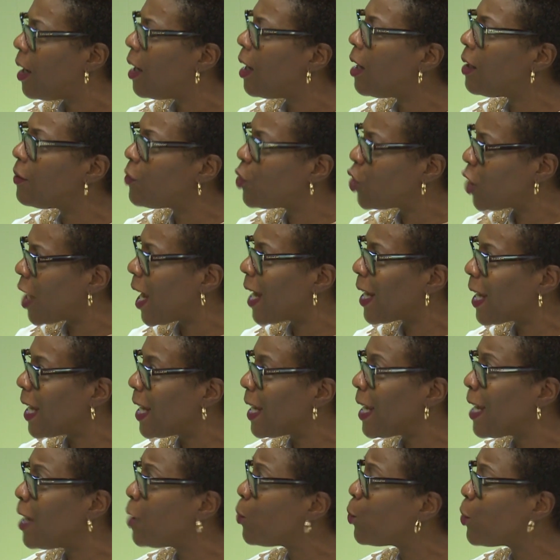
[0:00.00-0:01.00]
of
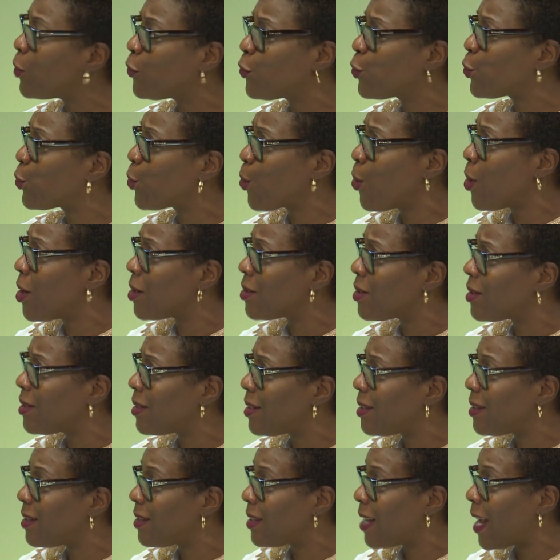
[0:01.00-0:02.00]
checking in with source
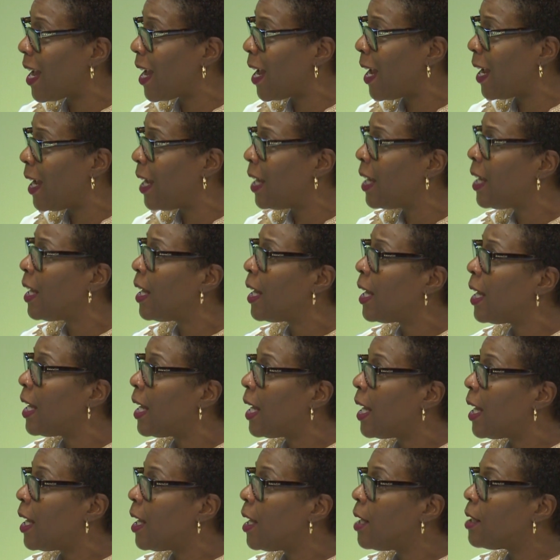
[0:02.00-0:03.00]
to say,
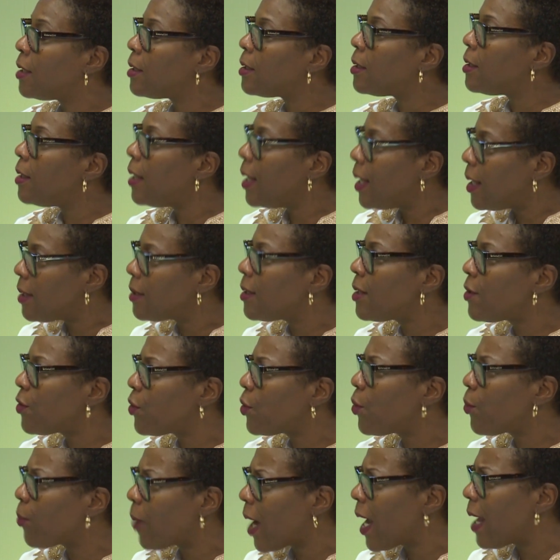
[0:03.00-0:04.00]
is this
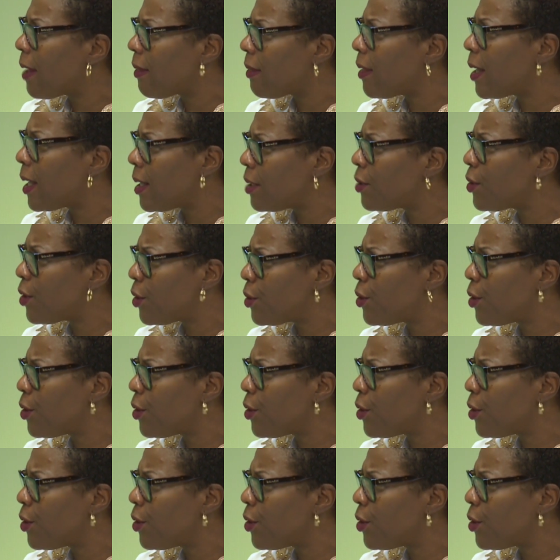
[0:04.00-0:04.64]
the right thing to